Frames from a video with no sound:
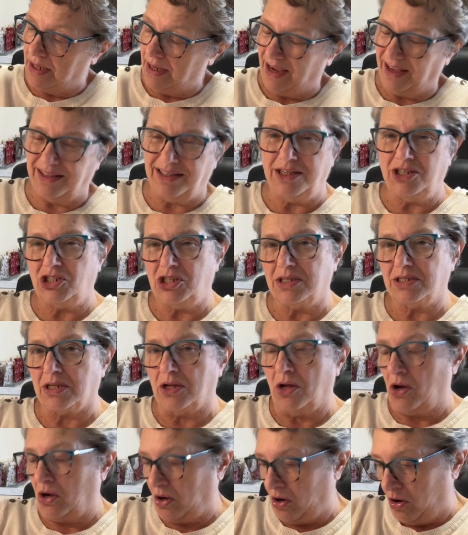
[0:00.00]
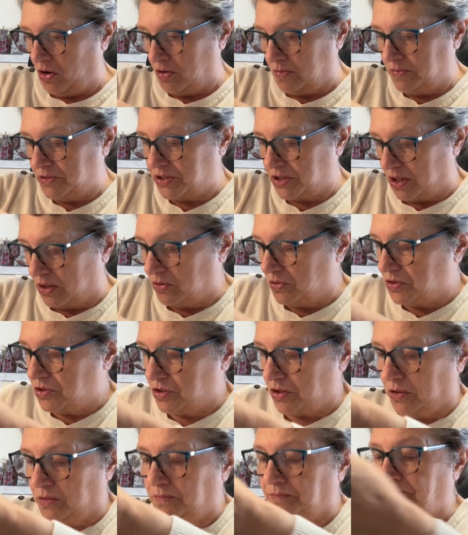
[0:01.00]
I think she has long arms though,
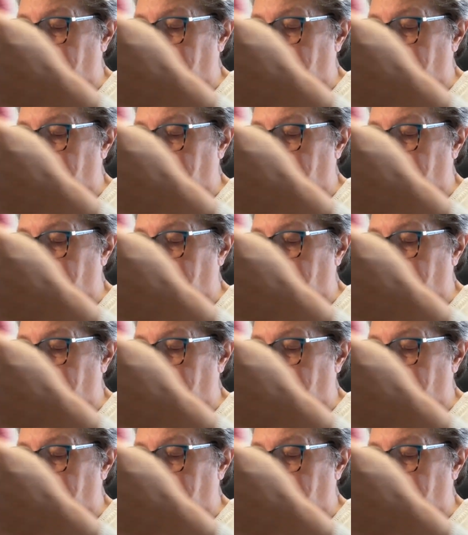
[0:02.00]
so